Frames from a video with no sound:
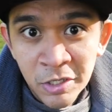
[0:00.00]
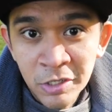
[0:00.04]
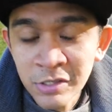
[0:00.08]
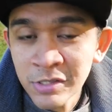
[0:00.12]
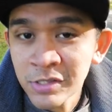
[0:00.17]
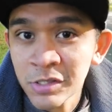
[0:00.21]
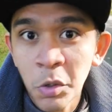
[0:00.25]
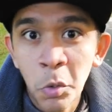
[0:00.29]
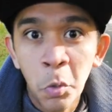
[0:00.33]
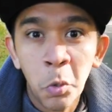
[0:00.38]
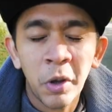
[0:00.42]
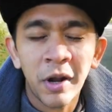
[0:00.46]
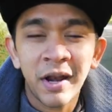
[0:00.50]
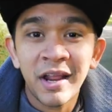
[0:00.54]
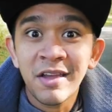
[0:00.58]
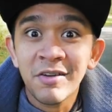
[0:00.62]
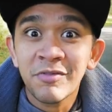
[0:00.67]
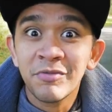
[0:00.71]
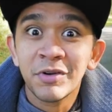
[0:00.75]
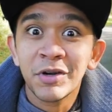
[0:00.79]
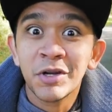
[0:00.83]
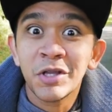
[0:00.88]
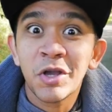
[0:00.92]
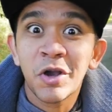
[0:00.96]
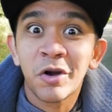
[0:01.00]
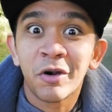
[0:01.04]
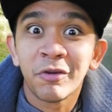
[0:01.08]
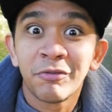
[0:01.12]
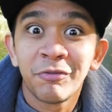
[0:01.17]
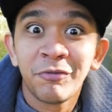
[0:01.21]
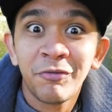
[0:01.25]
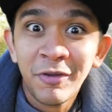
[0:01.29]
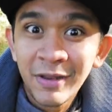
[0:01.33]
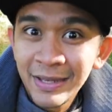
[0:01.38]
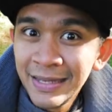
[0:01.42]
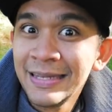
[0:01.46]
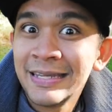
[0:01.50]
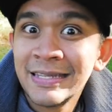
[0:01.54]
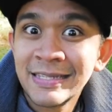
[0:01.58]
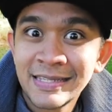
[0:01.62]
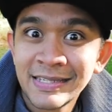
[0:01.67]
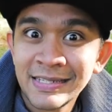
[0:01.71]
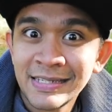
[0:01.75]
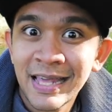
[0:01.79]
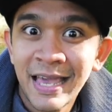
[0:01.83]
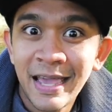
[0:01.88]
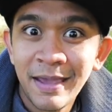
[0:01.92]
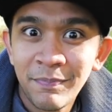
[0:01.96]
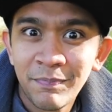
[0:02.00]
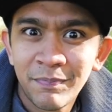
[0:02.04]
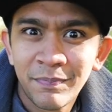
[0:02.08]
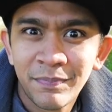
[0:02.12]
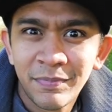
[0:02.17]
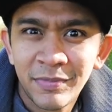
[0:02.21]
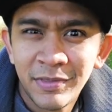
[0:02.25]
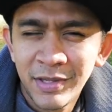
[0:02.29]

So whatever your fitness type,